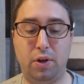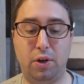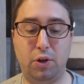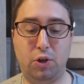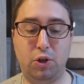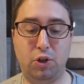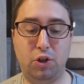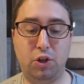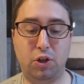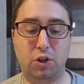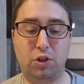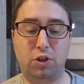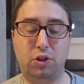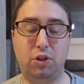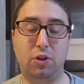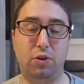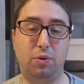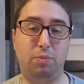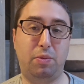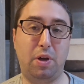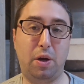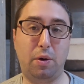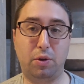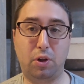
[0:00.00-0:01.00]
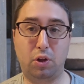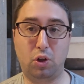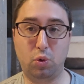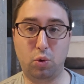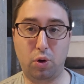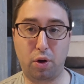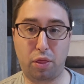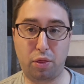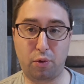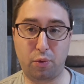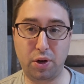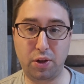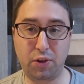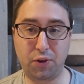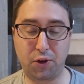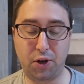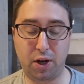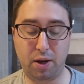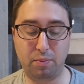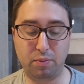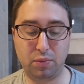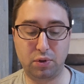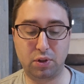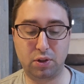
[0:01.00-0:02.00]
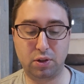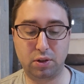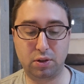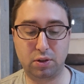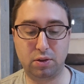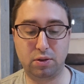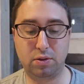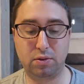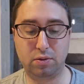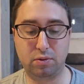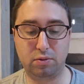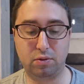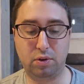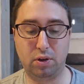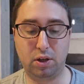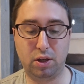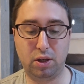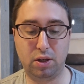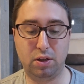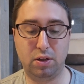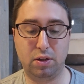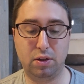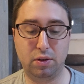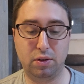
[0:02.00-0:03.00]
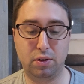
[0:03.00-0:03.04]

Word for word: you should just be able to do it three times, right?